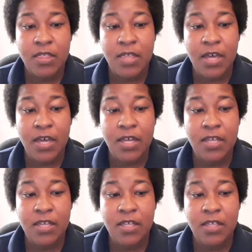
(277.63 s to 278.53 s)
that
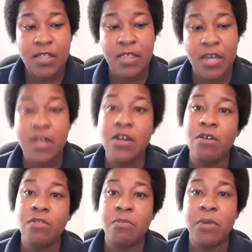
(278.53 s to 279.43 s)
they
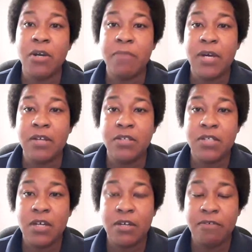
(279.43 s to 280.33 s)
know the whereabouts
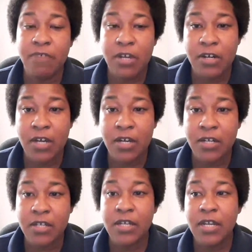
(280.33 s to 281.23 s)
of
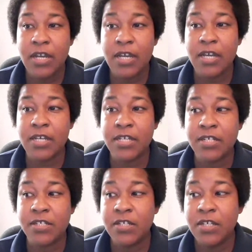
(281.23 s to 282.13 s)
Arianna
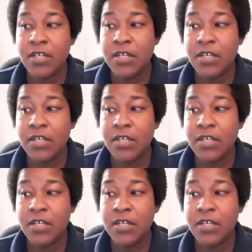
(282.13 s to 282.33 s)
and